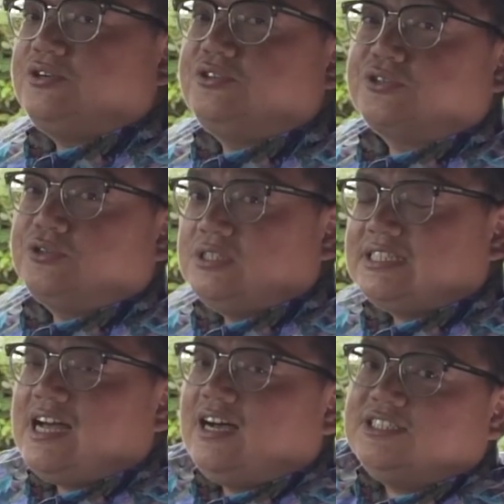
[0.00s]

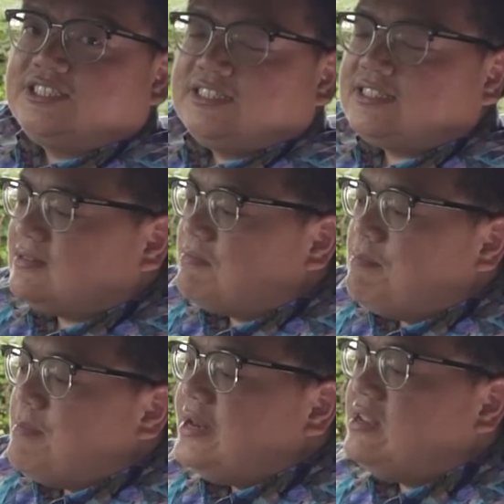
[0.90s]
controls are just
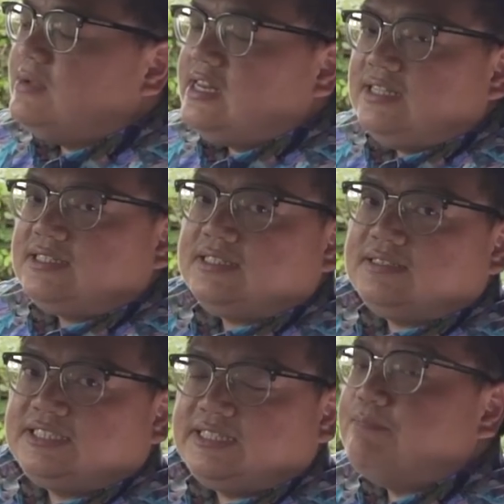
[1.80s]
minimalist,
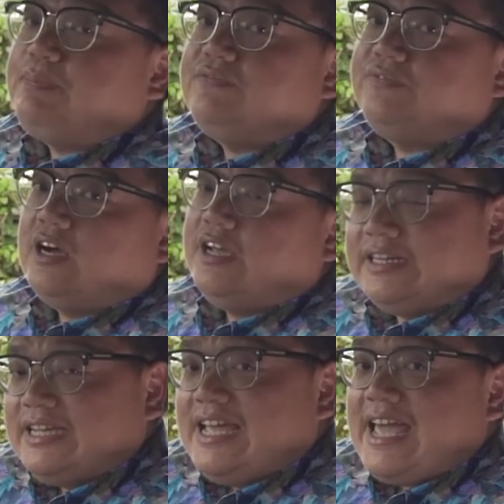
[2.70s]

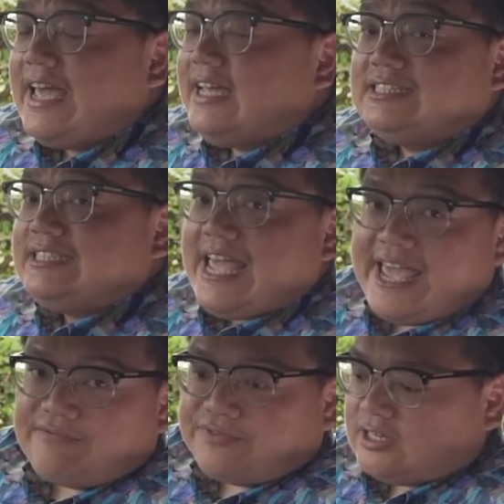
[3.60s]
simplified as
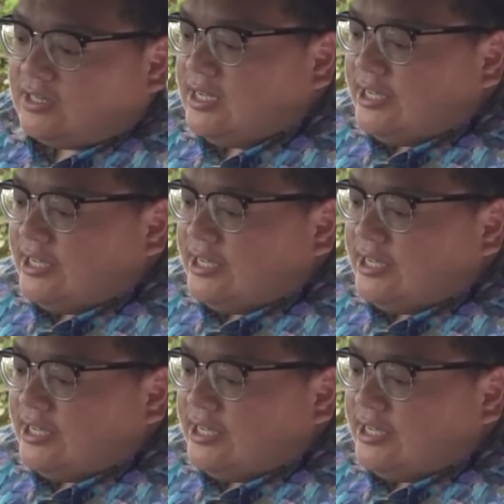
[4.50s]
ever.